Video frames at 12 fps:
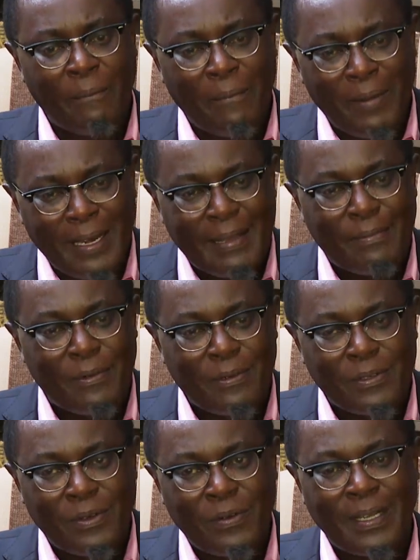William
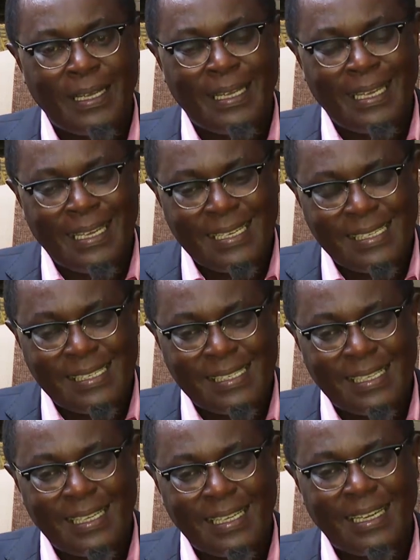Ruto is
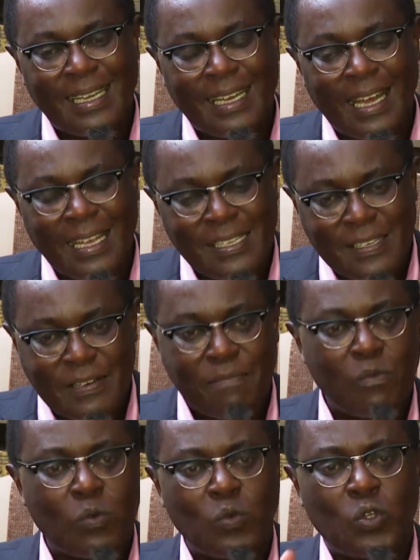
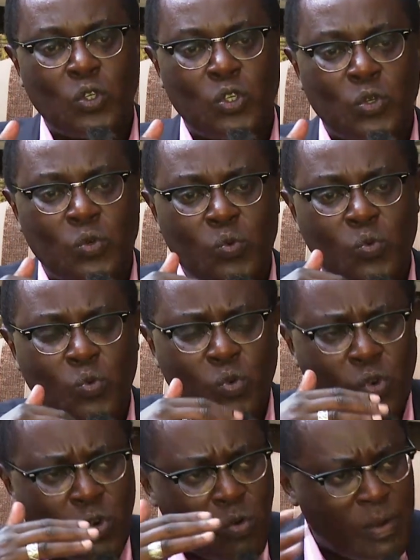answerable to
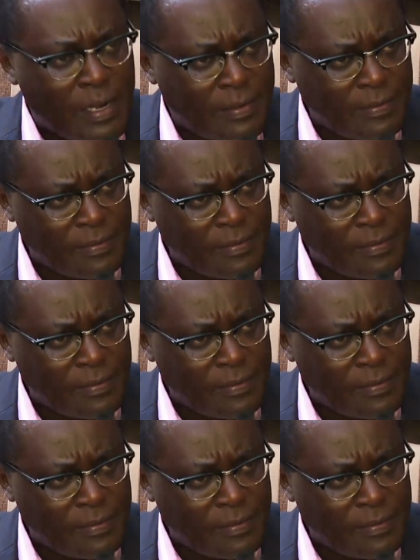no one.